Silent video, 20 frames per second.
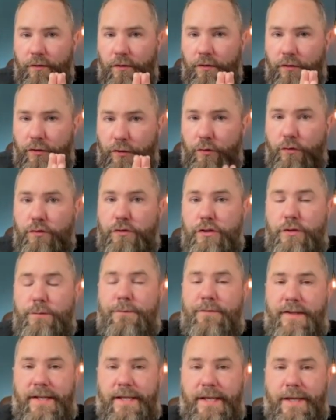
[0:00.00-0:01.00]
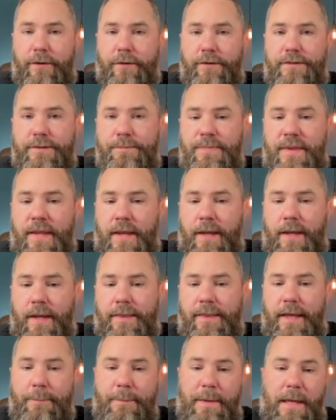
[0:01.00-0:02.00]
YouTube videos
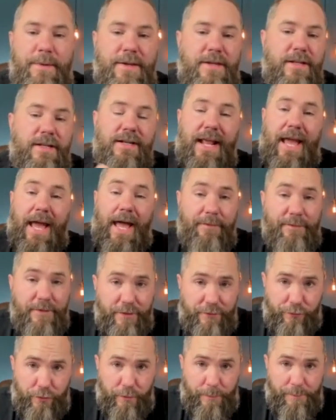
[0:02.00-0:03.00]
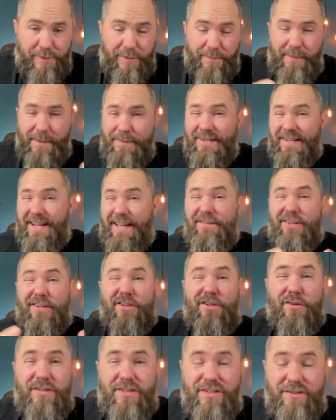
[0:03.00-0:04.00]
that maybe you didn't have a description, maybe you didn't have a
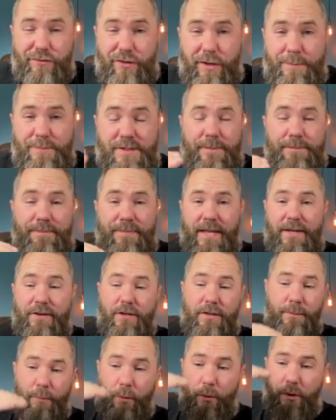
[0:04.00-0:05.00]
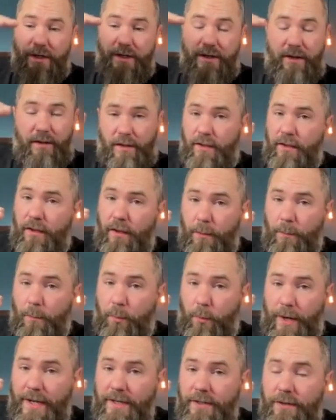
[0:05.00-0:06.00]
good description, and you can put in a
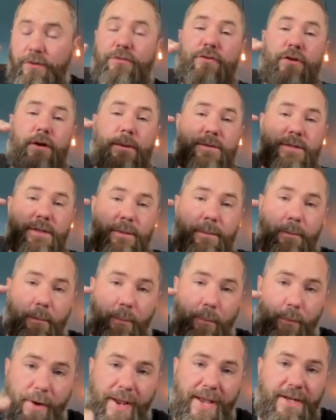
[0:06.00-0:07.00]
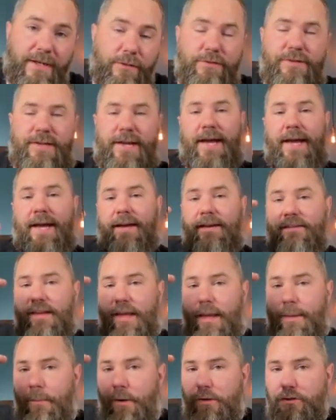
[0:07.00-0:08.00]
brand new description, brand new tags,
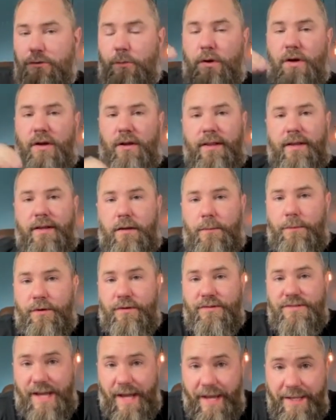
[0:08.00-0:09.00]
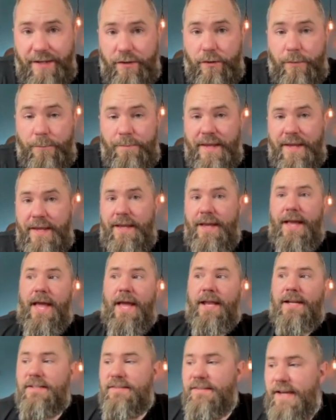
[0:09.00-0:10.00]
and much more clickable title,
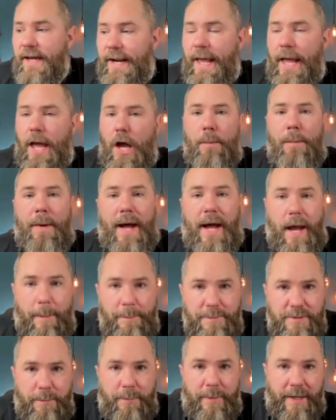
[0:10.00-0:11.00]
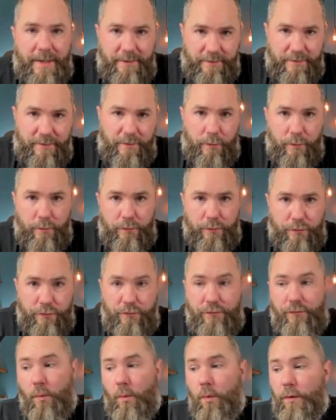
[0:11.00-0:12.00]
and just kind of help optimize those
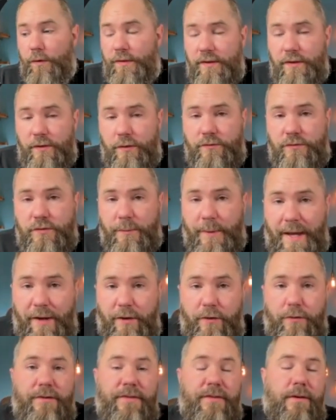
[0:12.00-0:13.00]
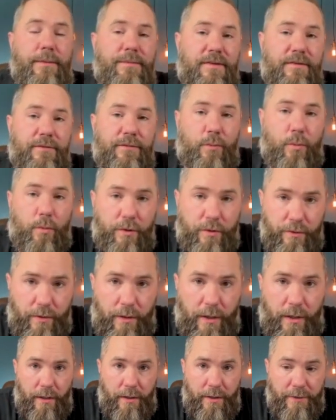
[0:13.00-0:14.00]
for the YouTube algorithms and for
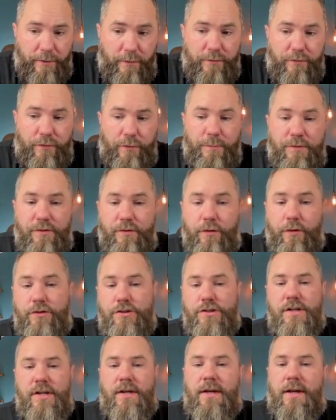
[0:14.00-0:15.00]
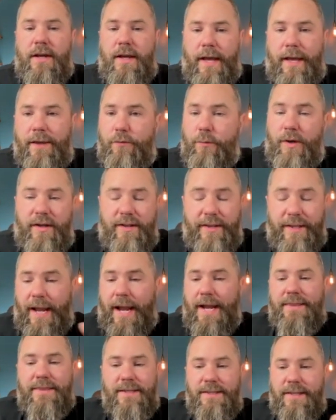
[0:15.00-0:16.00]
YouTube search as well. Like
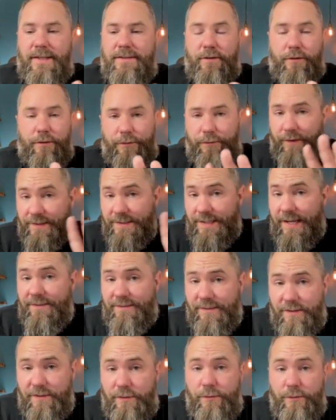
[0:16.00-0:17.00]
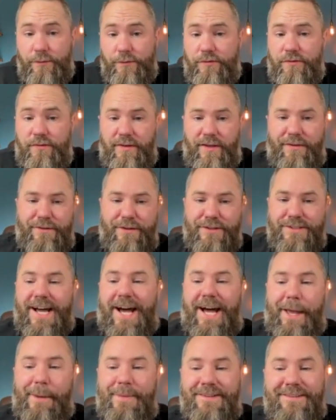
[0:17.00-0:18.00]
I think that's a fantastic use of your
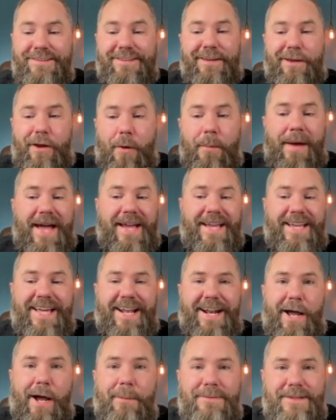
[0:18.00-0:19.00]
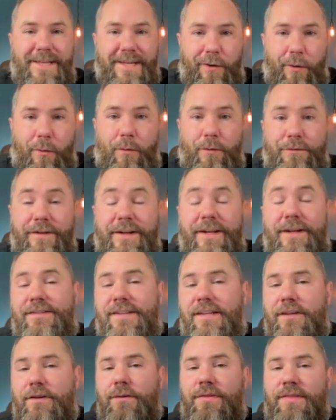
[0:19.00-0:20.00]
time, is to go back and kind of update old videos
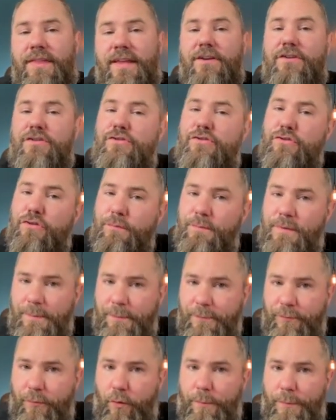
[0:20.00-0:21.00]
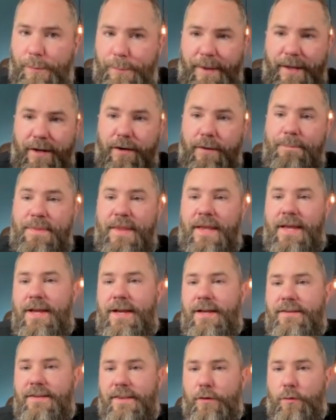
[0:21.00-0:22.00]
that you think should be performing better
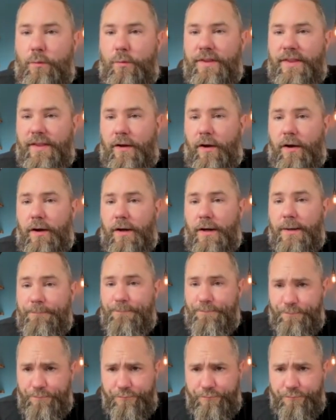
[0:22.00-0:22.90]
than they really are.